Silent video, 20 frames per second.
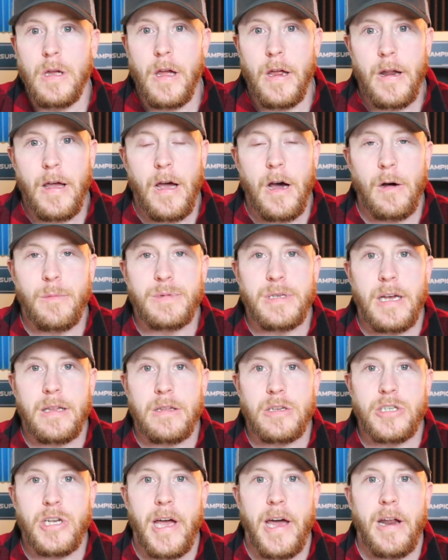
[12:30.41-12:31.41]
and it helps
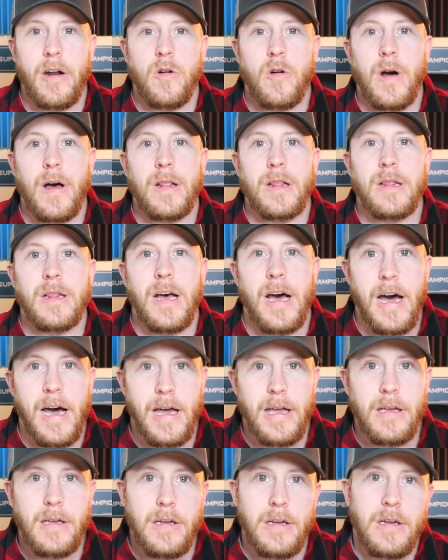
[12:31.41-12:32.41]
out the channel a
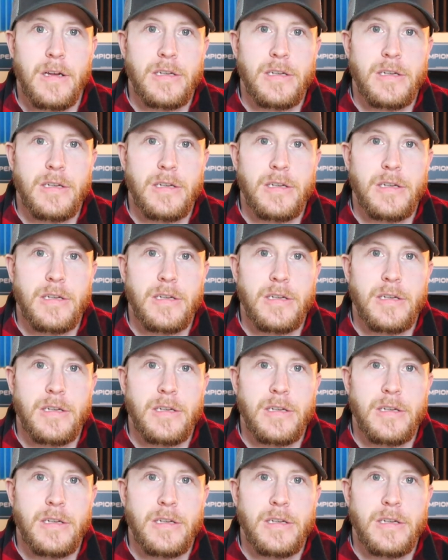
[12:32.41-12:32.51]
lot.